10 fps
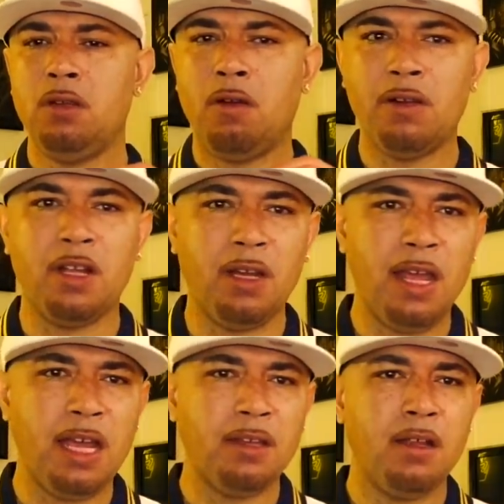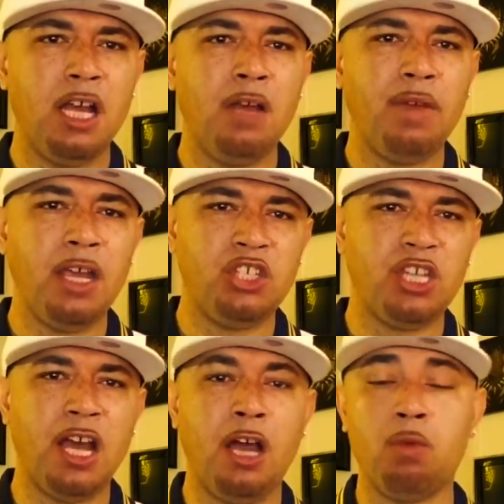or neglect of a
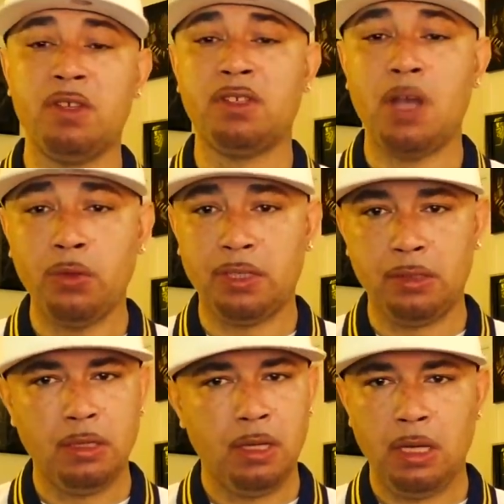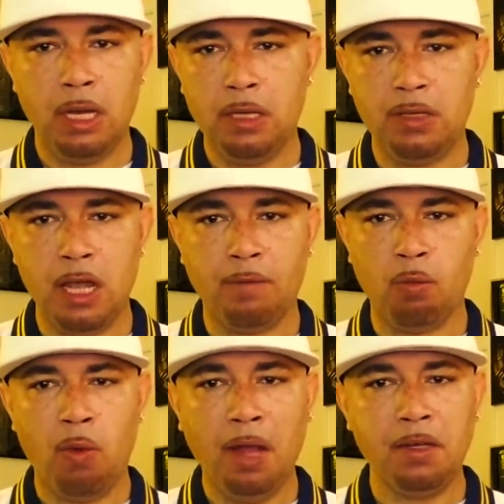child resulting in death.
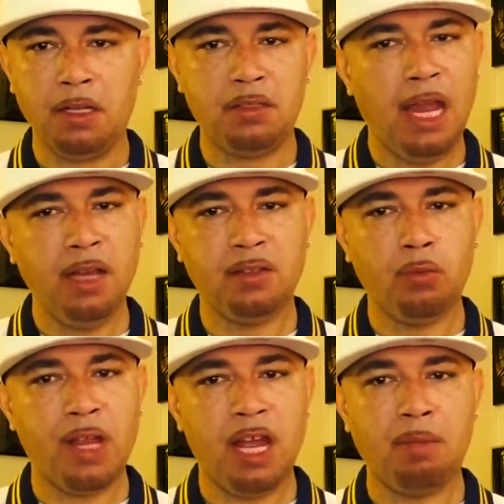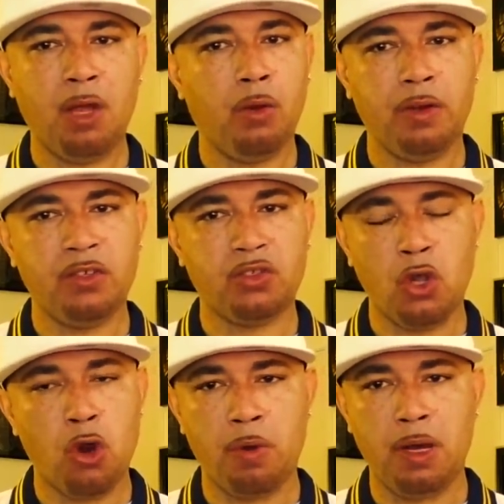And why did it take so damn long? This
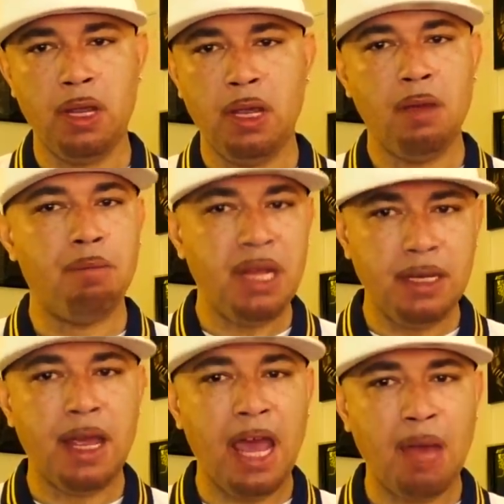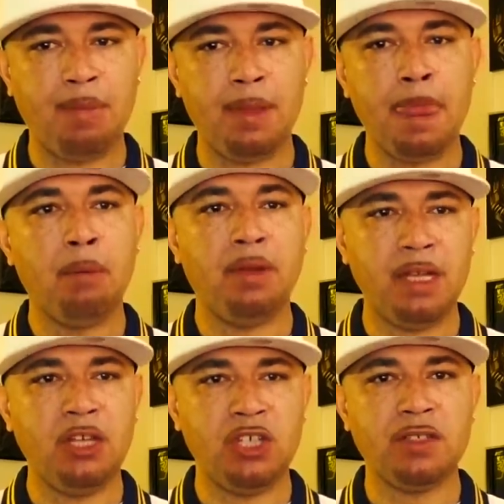story didn't happen, but
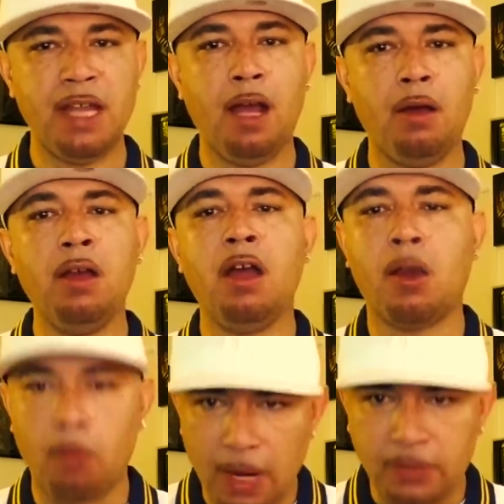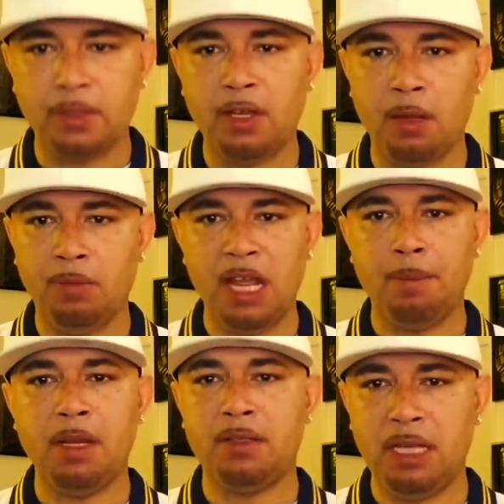they just now arrested them
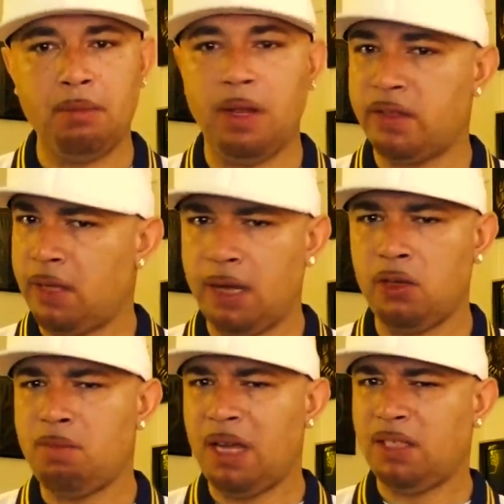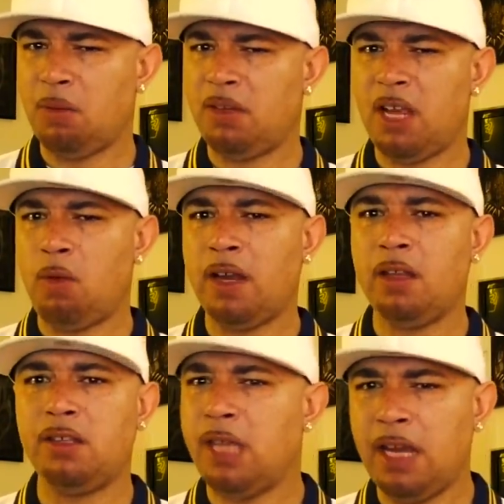damn near 10 months later. You might say, well, damn, why did
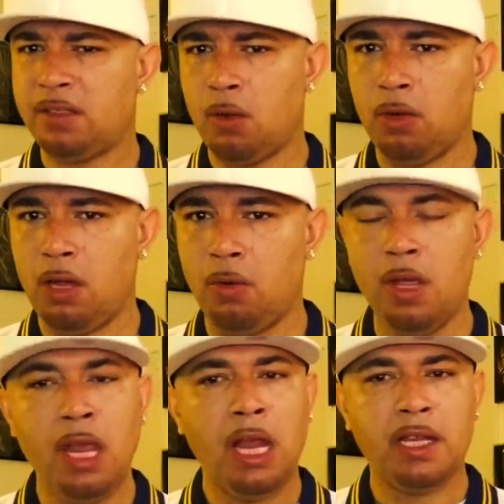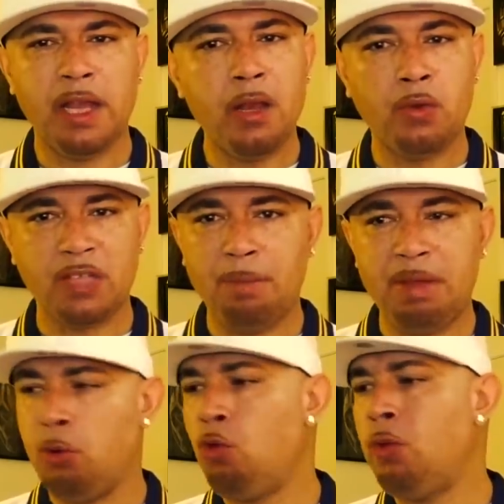it take so long? Because I know some
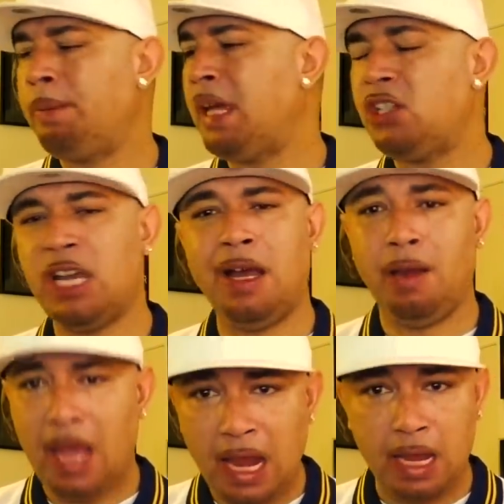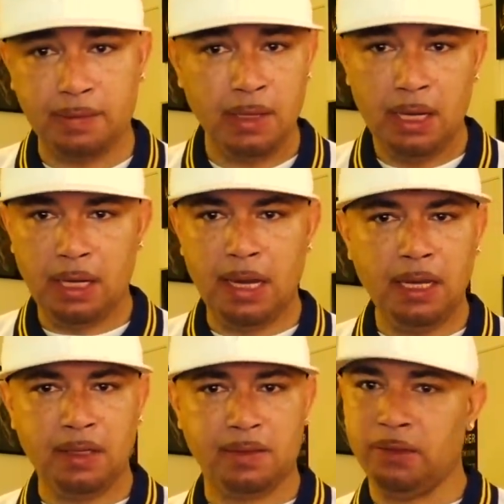people who whoop their child ass and they
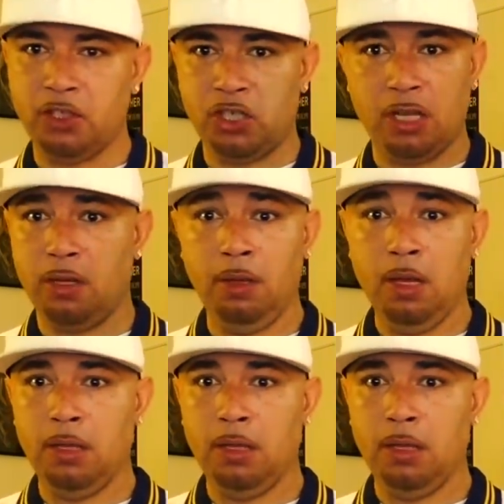get sent to jail